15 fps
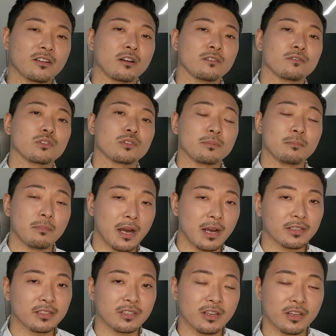covers
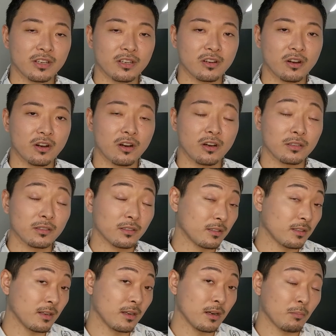my take on
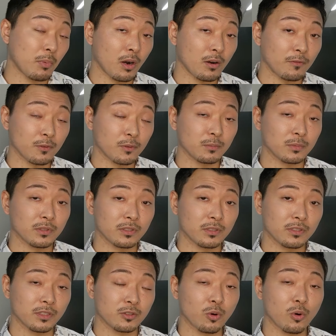Parfum
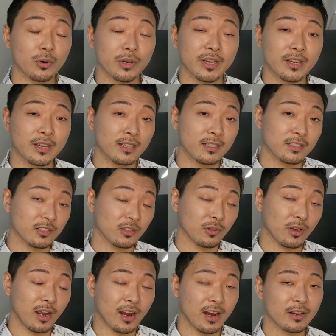Satori
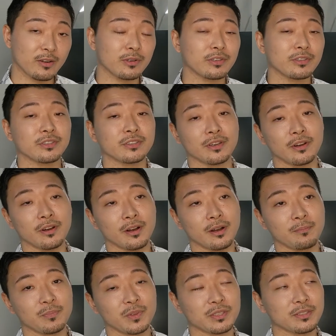Silk Iris.
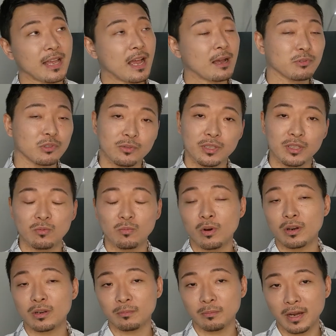This is absolutely
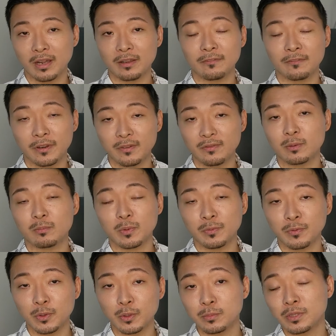one of my favorite
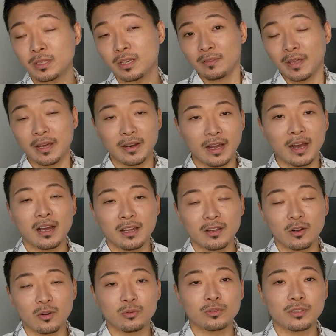perfumes that I
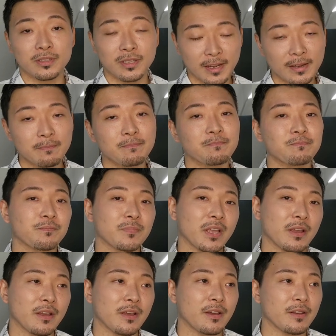own today,
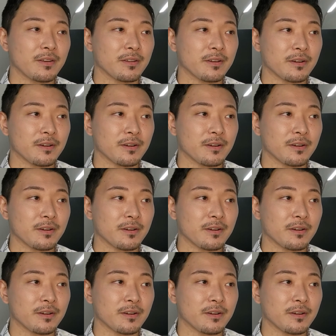and